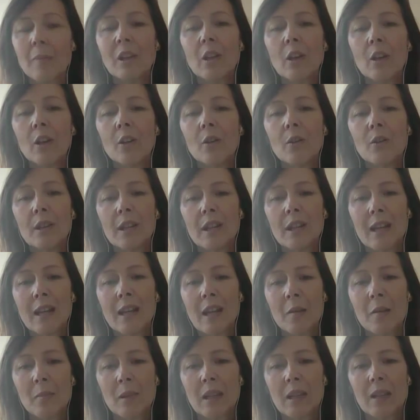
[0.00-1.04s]
maybe going
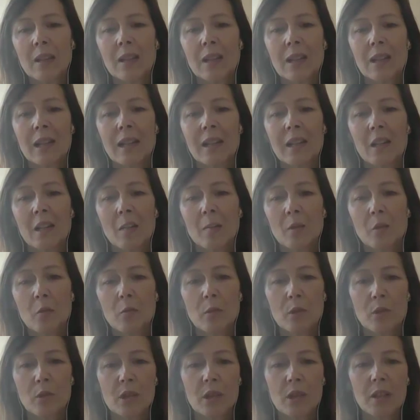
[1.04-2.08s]
on the AIP and
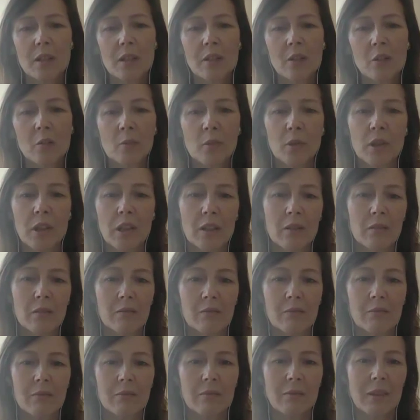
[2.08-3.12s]
cleaning up your body and your
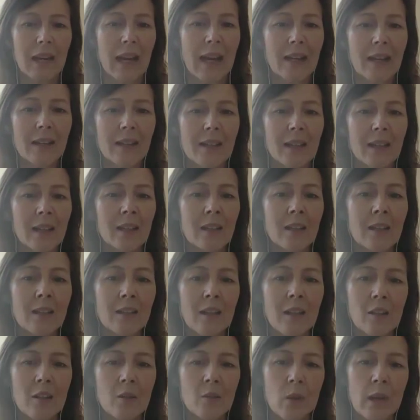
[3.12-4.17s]
body
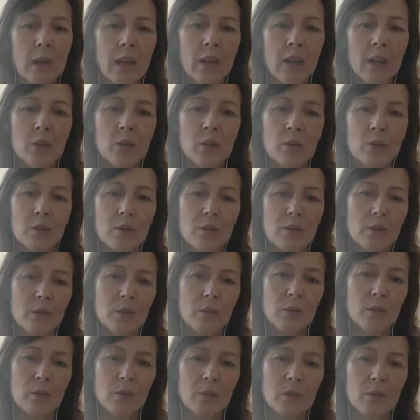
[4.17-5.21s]
reacting in a certain way,
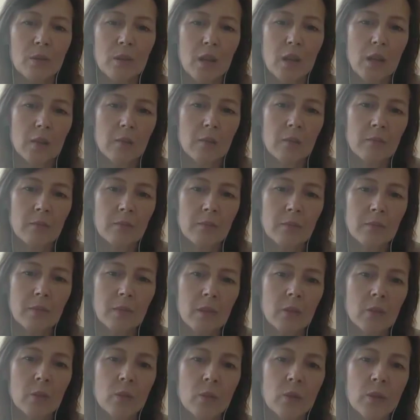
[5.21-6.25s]
or
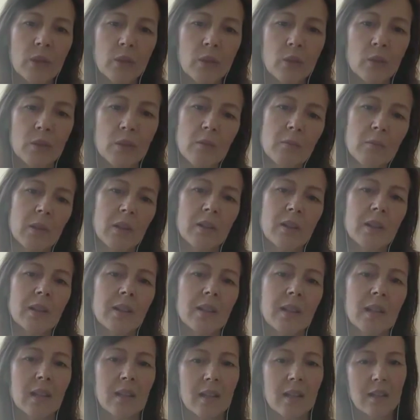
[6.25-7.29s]
are all the
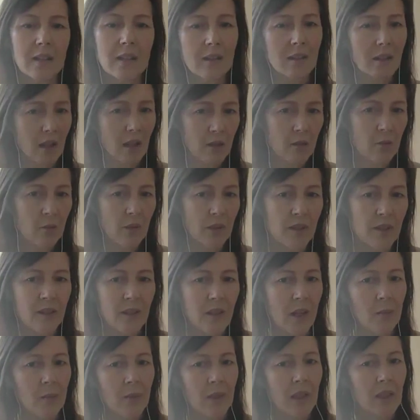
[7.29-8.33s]
autoimmune diseases,
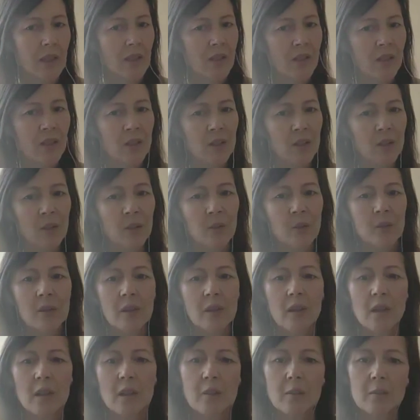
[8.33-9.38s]
other ones, coming
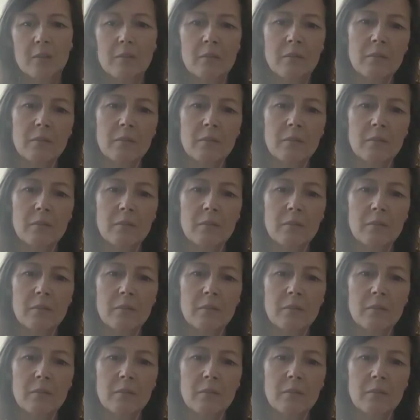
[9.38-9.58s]
into